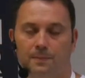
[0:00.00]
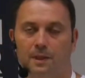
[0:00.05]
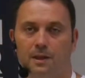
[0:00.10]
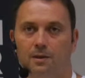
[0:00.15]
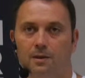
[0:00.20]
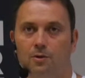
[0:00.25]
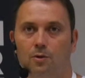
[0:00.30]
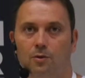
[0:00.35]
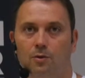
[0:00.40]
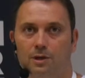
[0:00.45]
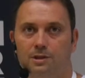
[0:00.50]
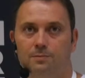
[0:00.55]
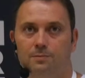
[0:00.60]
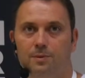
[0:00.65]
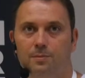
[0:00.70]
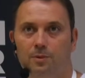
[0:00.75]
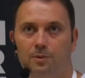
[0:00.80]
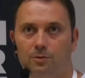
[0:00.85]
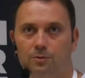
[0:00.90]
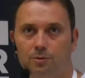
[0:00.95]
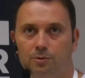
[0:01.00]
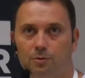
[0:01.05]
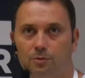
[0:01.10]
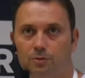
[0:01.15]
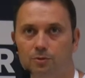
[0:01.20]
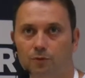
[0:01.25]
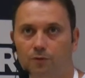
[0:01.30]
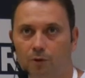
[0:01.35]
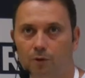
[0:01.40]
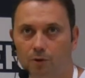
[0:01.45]
encourage people
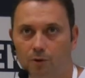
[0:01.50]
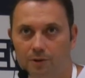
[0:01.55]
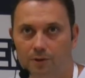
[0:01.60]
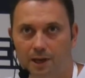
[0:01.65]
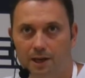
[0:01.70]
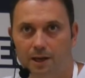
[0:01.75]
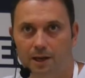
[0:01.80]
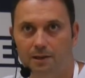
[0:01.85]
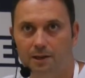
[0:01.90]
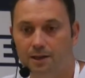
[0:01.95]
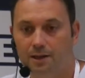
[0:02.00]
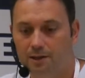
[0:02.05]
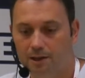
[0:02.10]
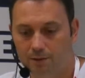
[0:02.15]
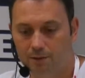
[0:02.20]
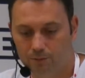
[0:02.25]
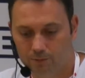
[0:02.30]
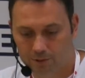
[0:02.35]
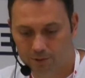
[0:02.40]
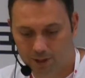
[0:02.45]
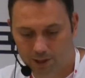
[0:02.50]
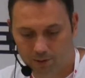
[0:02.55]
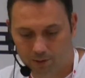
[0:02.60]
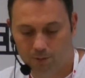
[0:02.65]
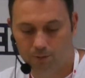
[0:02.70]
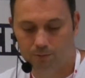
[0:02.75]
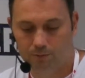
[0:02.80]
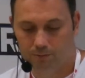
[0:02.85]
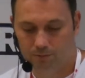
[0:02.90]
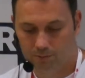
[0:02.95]
to follow their
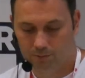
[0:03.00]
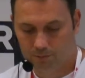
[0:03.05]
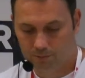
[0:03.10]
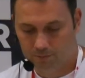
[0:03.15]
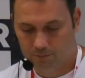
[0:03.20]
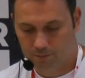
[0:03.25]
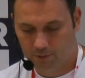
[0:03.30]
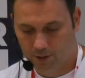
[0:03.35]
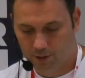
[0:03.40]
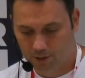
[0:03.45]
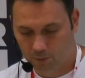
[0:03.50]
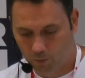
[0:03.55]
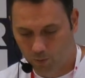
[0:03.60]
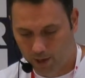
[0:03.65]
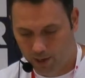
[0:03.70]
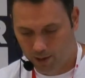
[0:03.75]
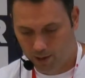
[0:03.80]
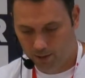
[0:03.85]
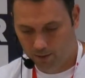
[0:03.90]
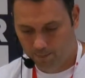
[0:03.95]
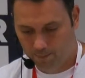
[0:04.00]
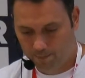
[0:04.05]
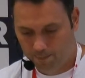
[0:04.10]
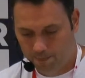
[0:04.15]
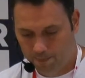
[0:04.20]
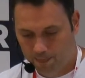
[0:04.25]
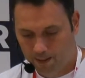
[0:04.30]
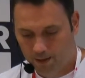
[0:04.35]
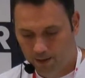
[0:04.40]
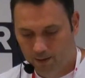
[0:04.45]
own way.
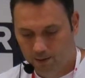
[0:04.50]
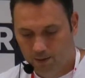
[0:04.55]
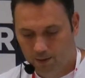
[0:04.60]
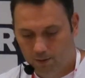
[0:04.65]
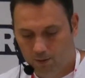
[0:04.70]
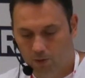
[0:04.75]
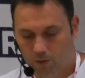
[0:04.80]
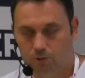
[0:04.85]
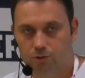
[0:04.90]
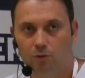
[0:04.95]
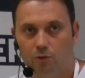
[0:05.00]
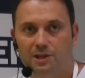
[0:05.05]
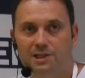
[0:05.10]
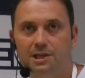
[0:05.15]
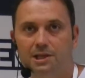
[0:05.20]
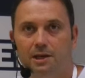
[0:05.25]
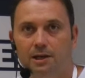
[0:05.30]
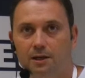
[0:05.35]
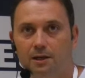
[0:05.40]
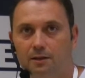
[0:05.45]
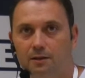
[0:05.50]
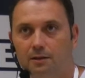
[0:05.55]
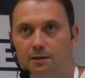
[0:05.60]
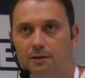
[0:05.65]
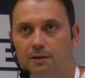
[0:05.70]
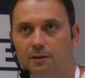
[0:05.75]
Also listening.